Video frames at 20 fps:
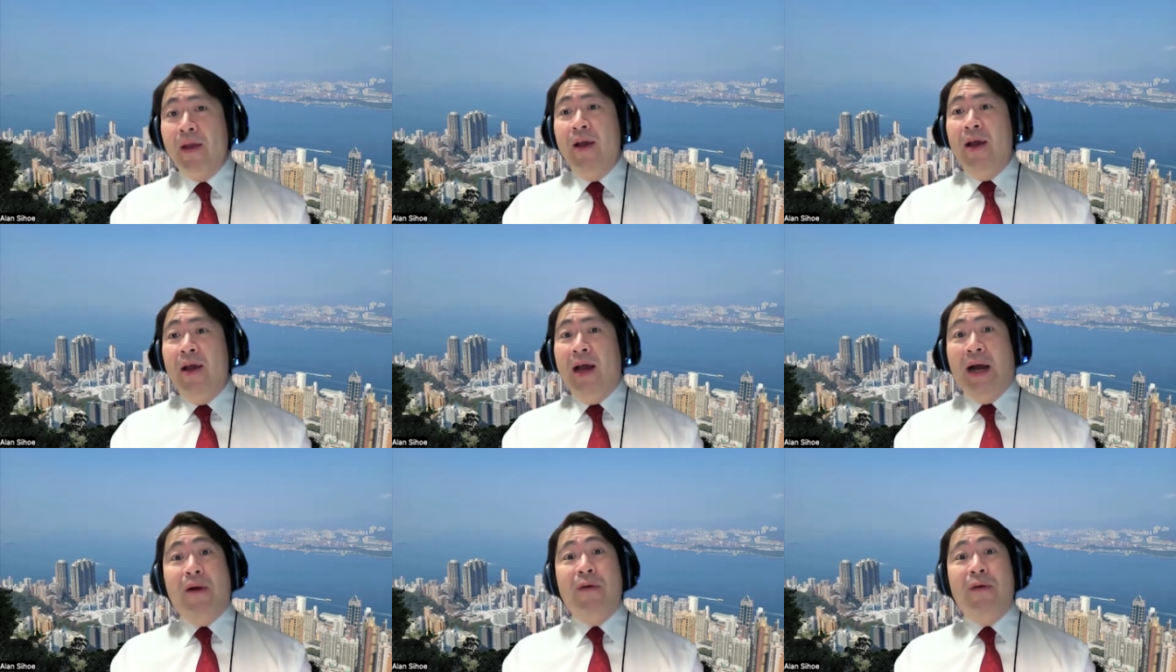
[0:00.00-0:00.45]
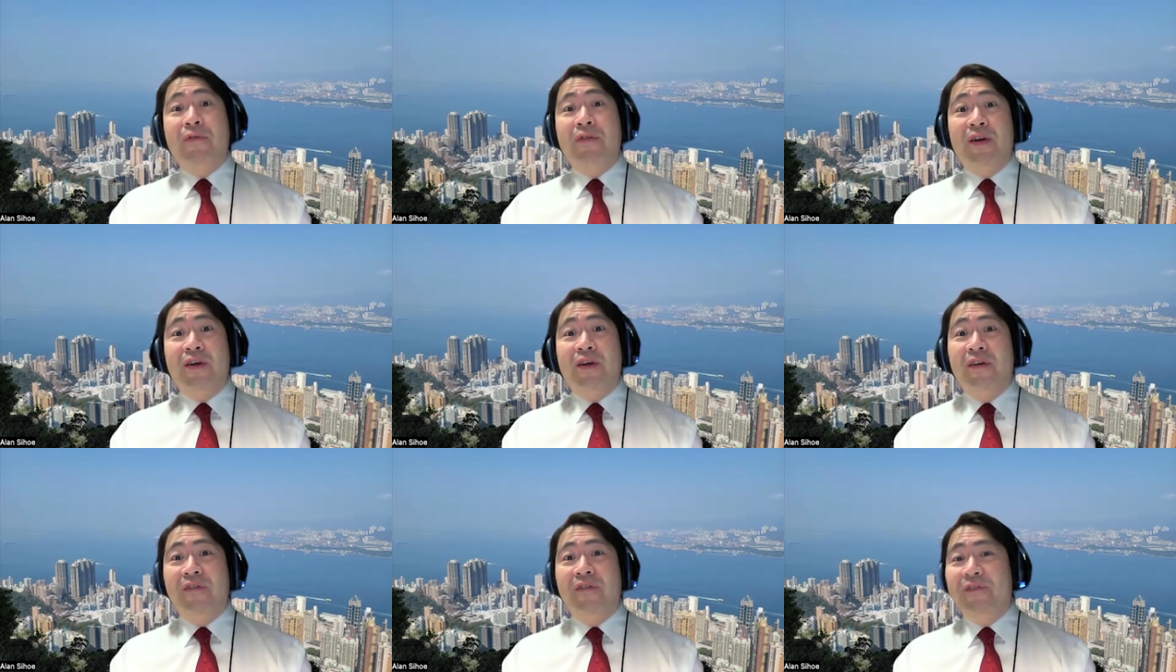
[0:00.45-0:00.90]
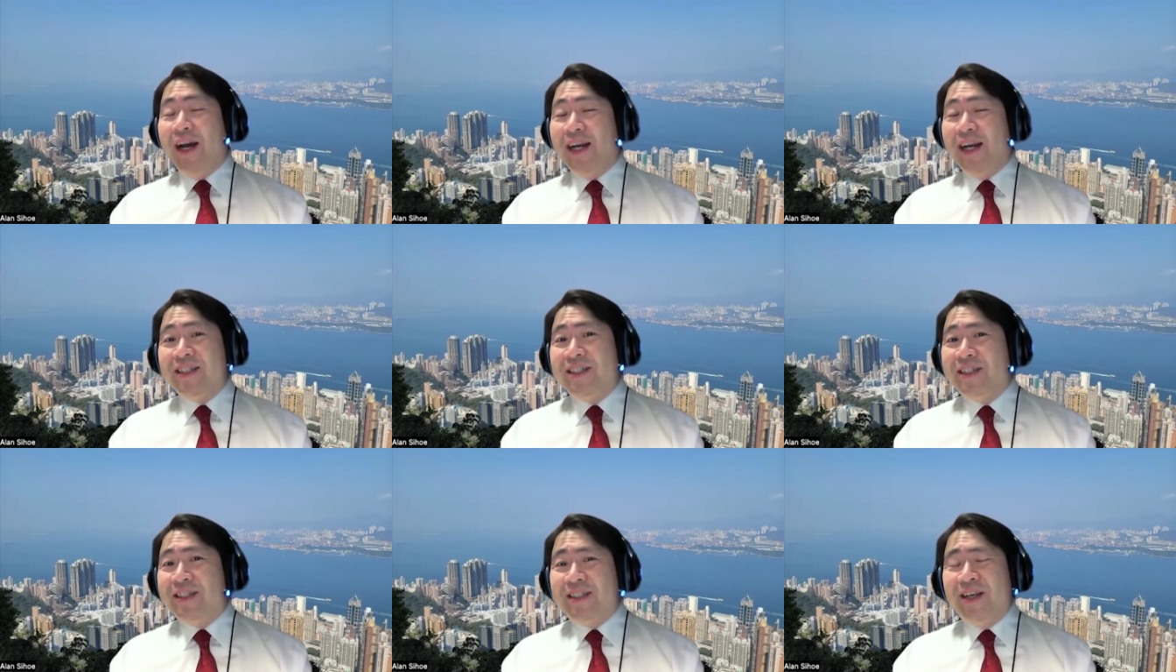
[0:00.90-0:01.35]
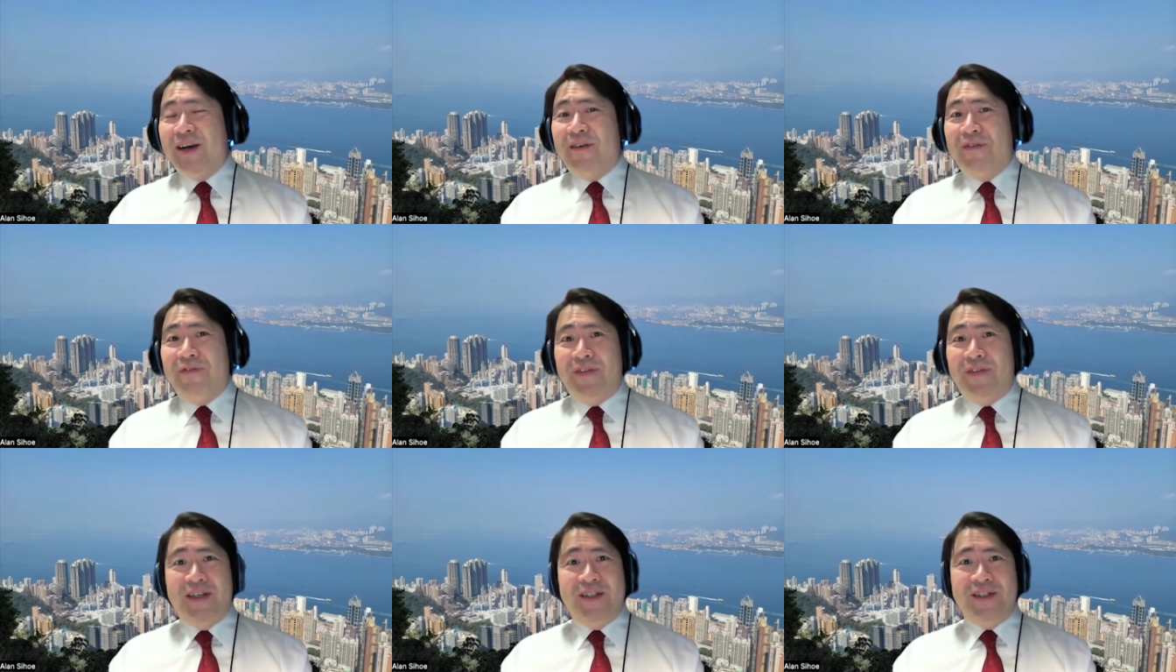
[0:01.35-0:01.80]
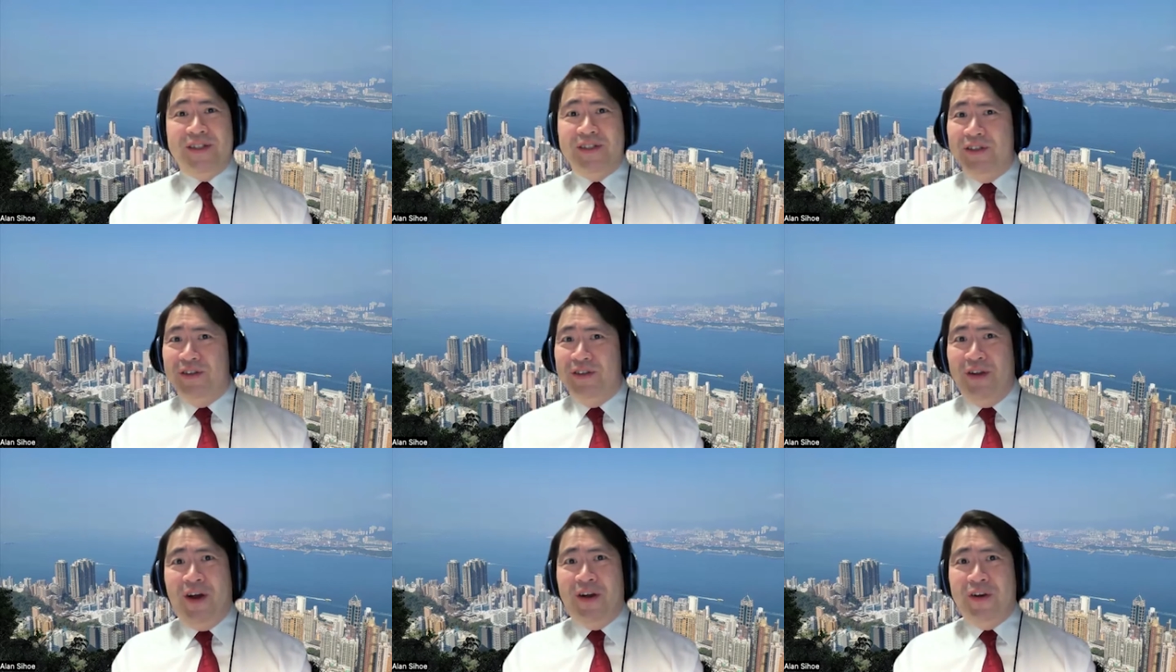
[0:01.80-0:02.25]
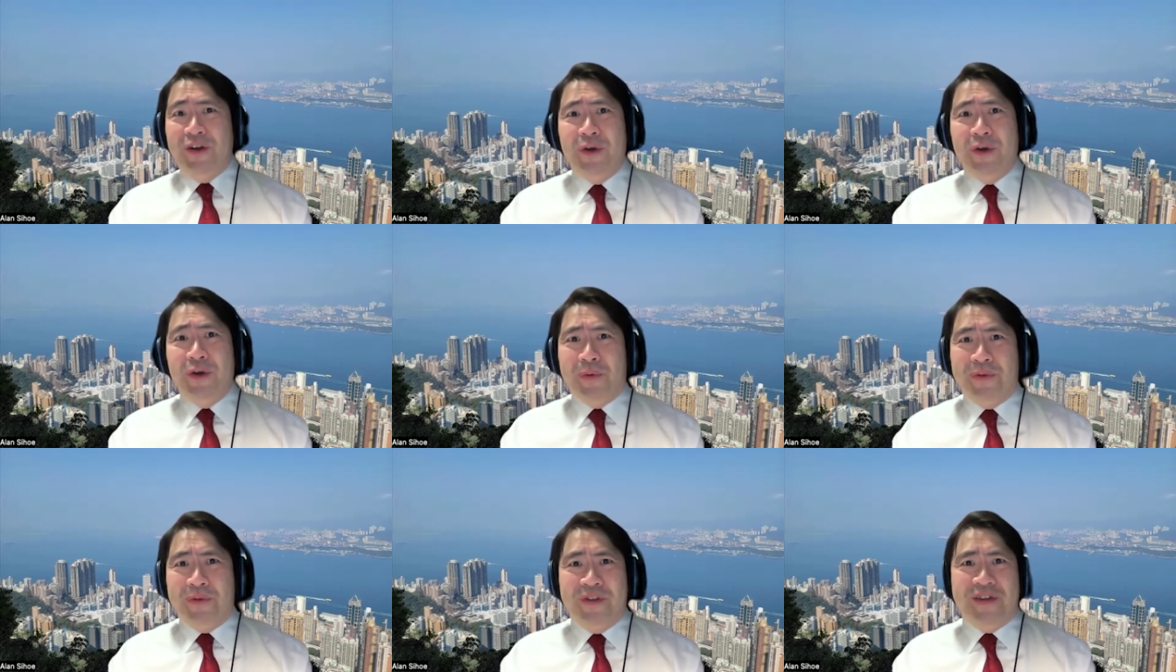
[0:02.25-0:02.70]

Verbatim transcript: However, VATS itself is not new.